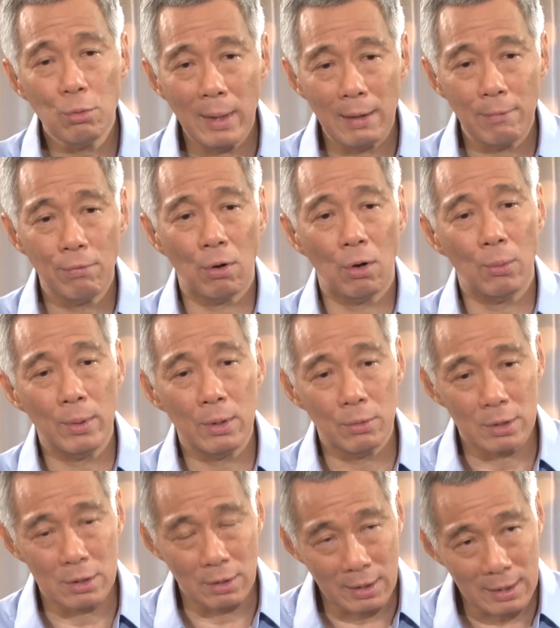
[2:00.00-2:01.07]
way forward
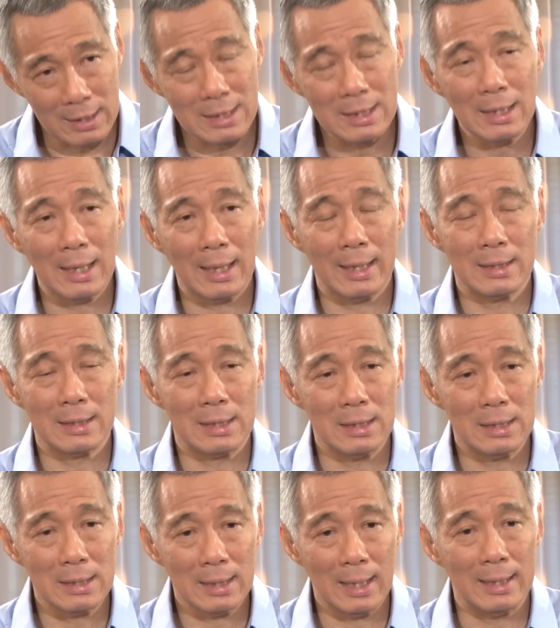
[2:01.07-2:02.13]
was to crystallize
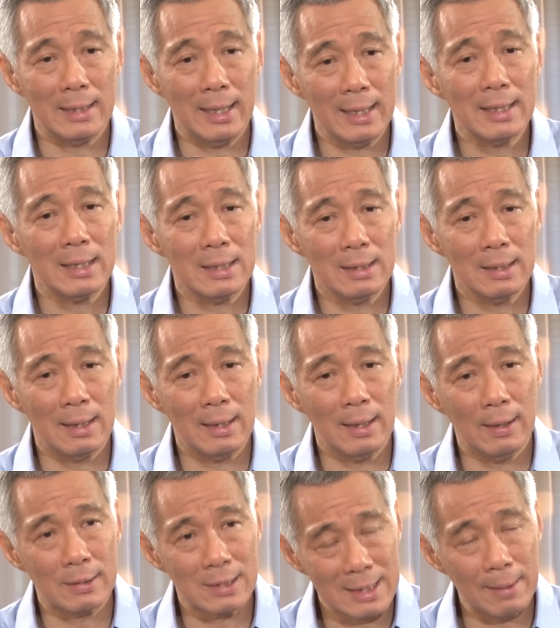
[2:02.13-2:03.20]
this and take it
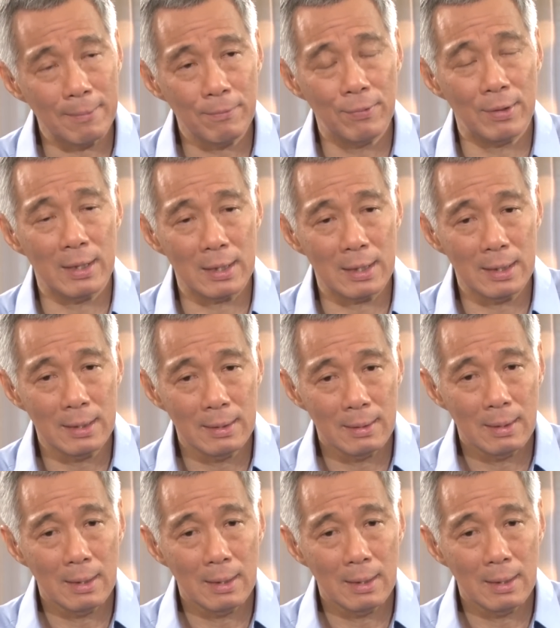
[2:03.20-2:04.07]
a step further